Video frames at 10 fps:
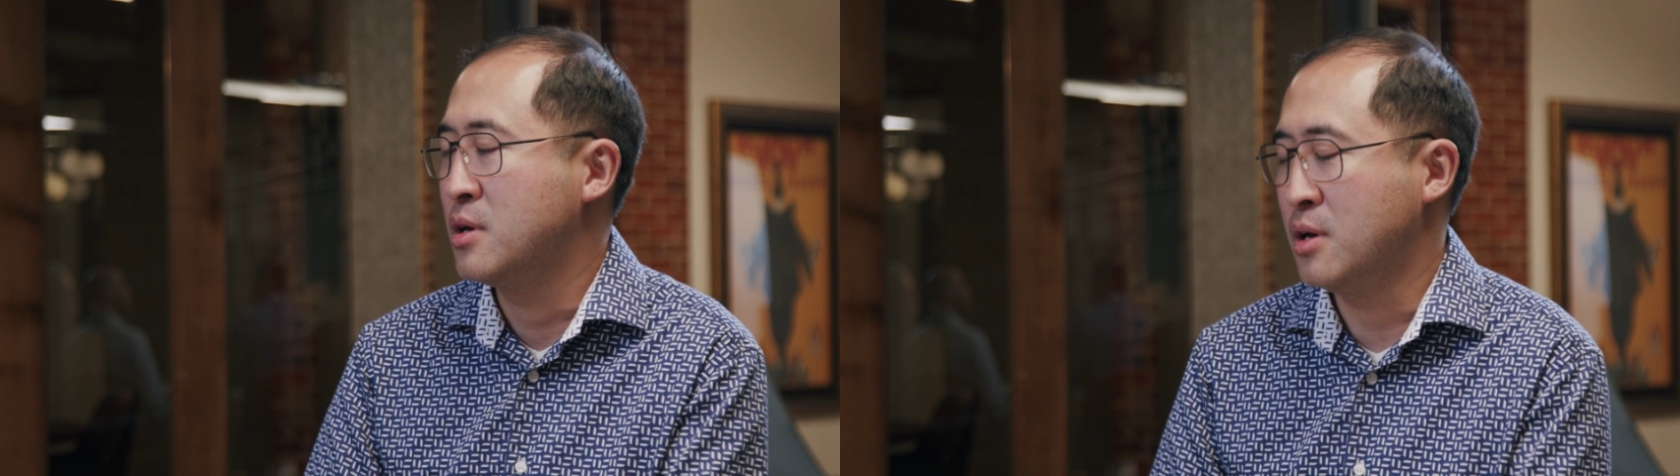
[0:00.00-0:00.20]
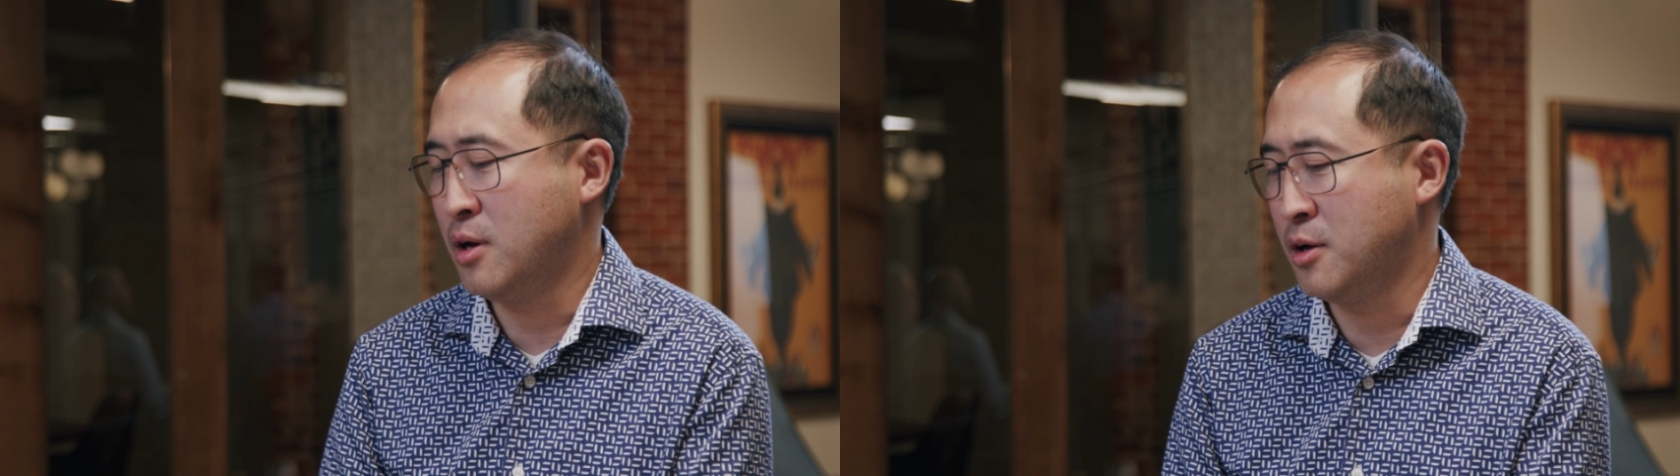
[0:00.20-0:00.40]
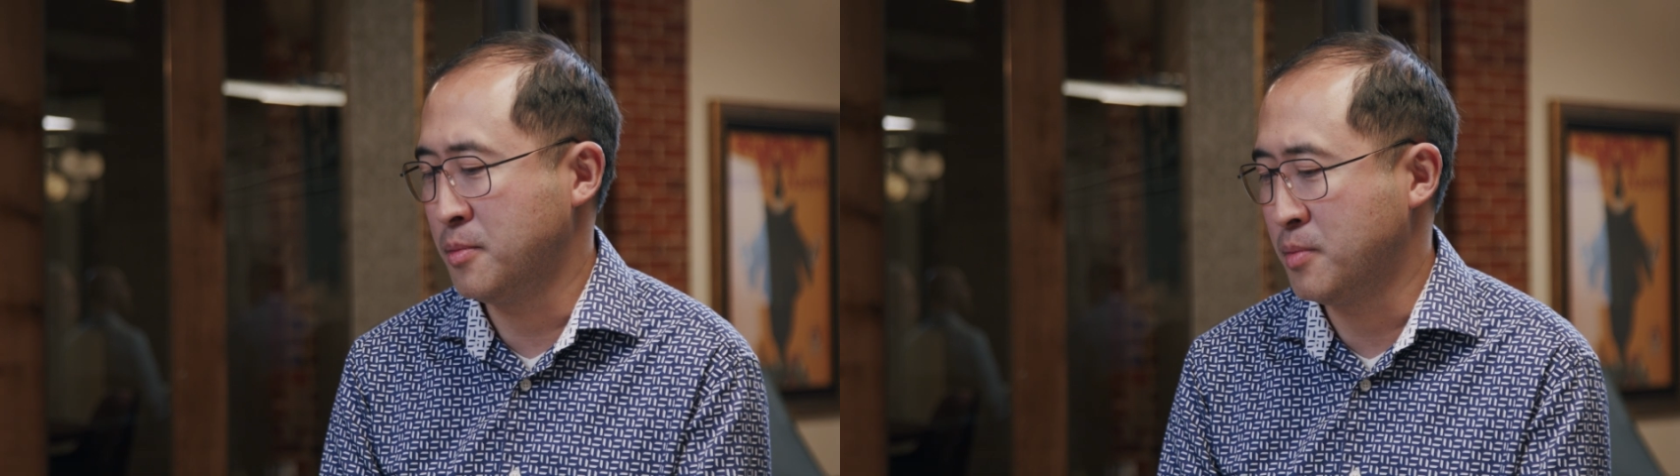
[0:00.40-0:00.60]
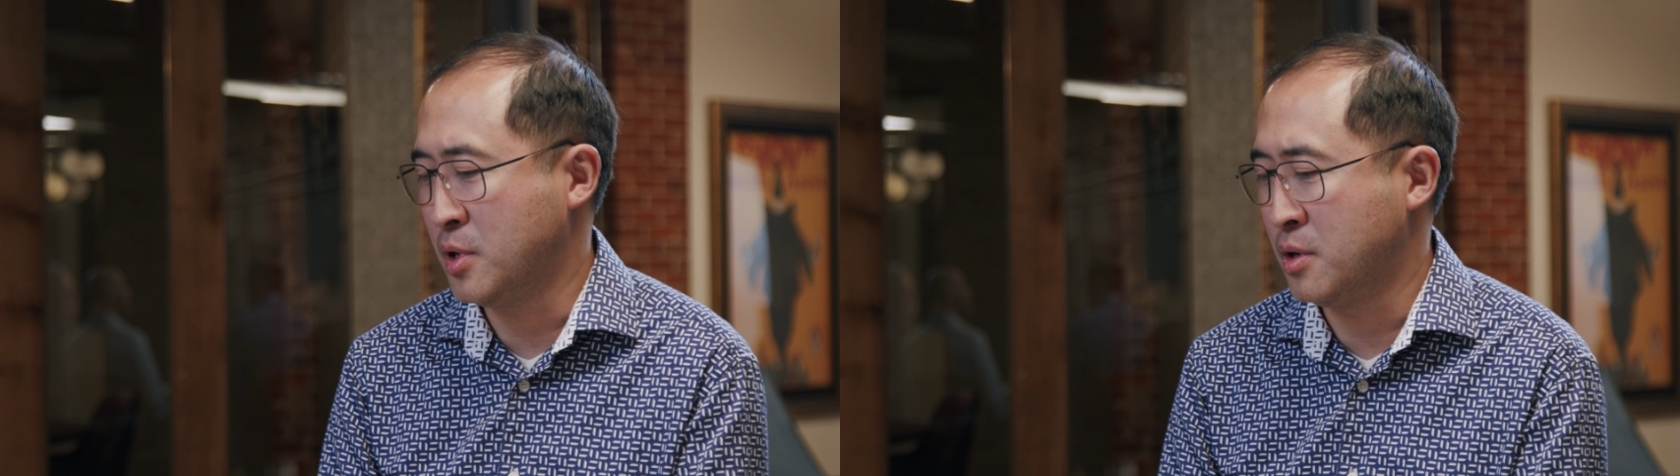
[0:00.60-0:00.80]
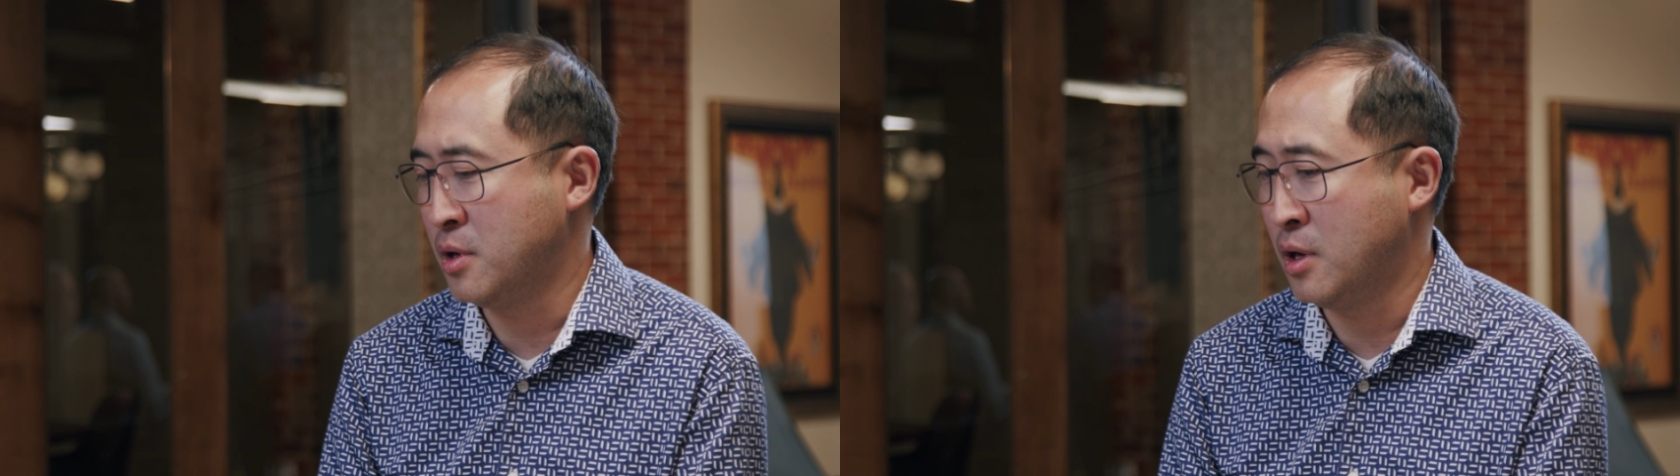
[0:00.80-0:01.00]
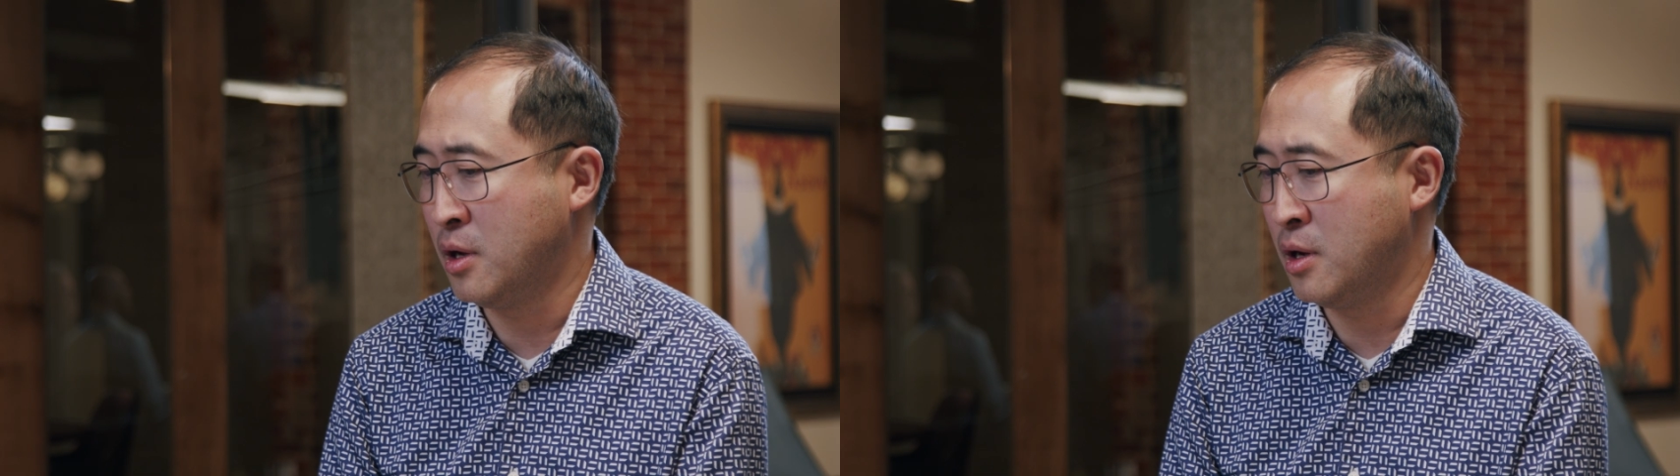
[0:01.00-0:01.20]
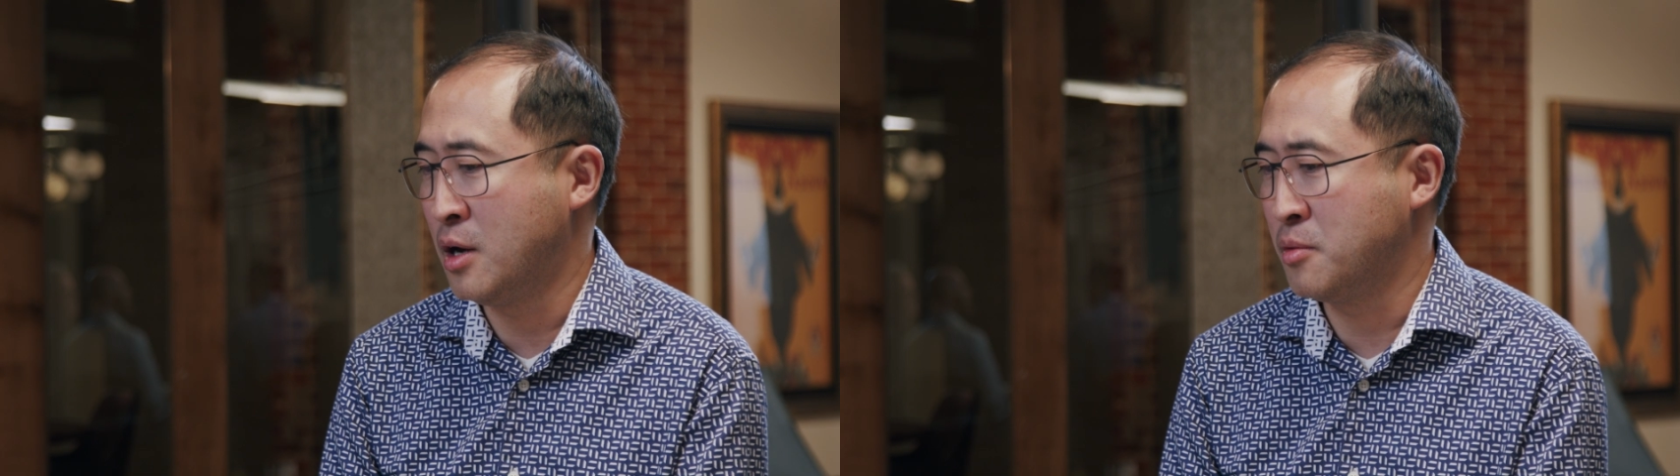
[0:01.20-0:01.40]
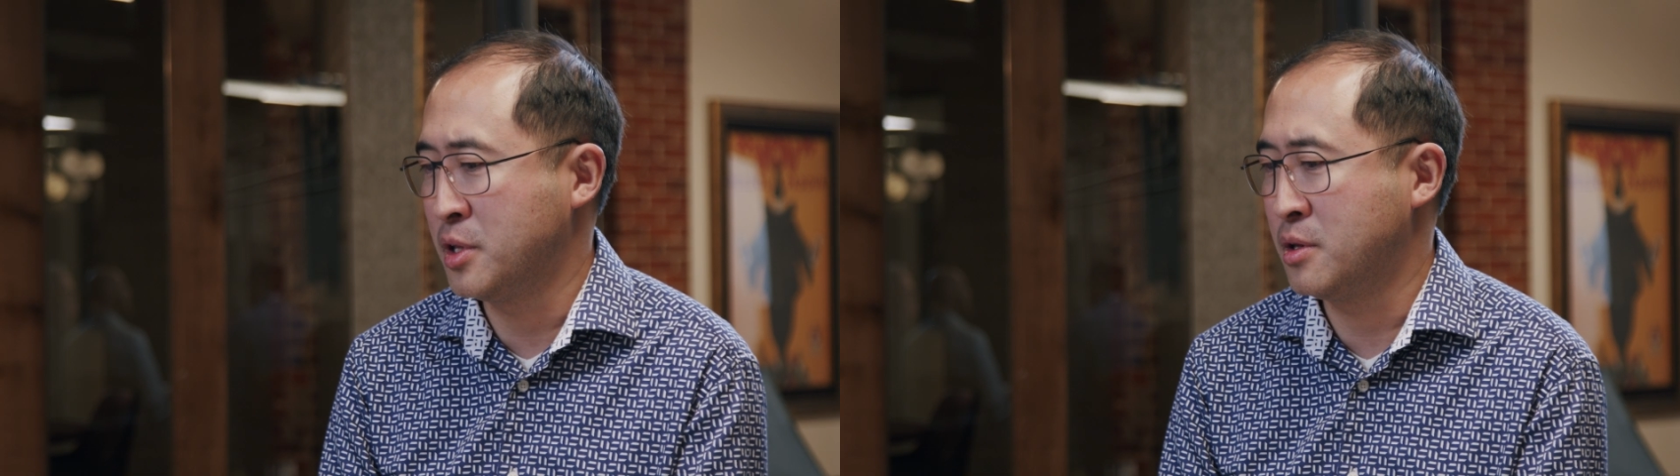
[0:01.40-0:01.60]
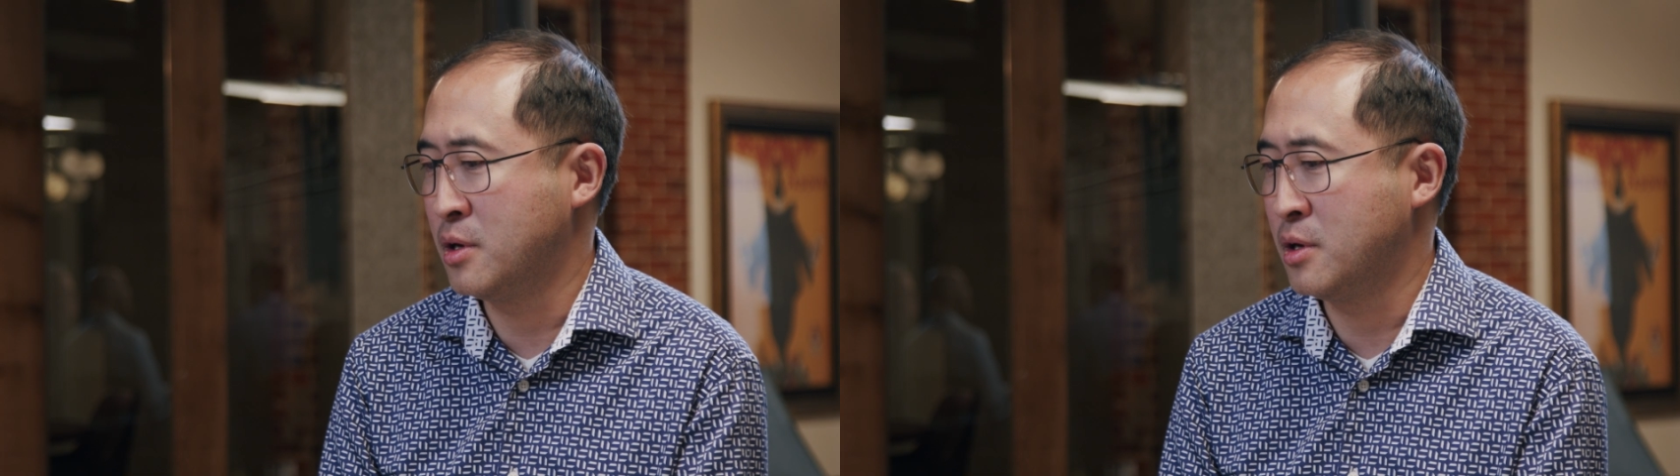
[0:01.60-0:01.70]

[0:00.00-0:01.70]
along with